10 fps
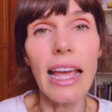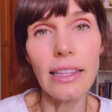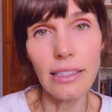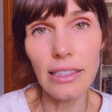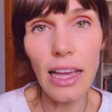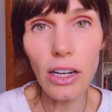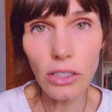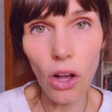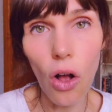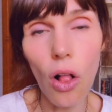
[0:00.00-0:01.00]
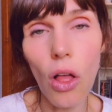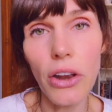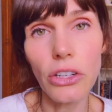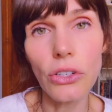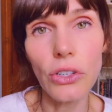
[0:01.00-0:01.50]
It set us all
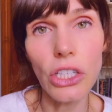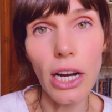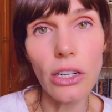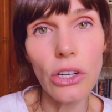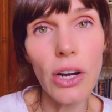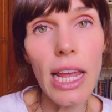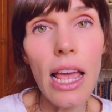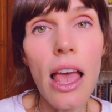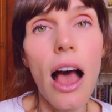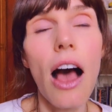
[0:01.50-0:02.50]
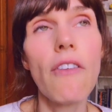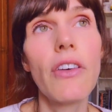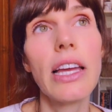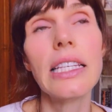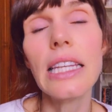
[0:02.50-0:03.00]
on a trajectory
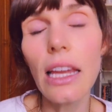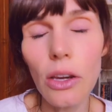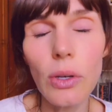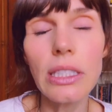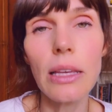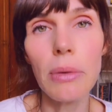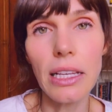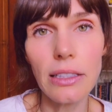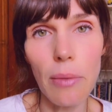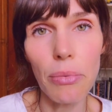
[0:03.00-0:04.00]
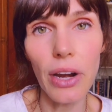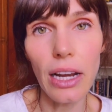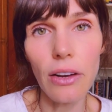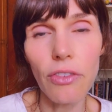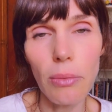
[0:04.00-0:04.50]
of continuously being
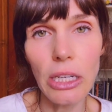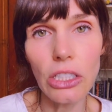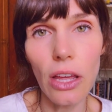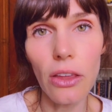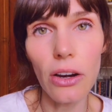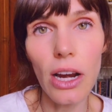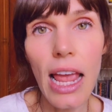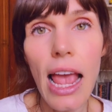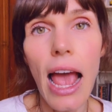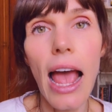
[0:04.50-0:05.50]
separated from each other.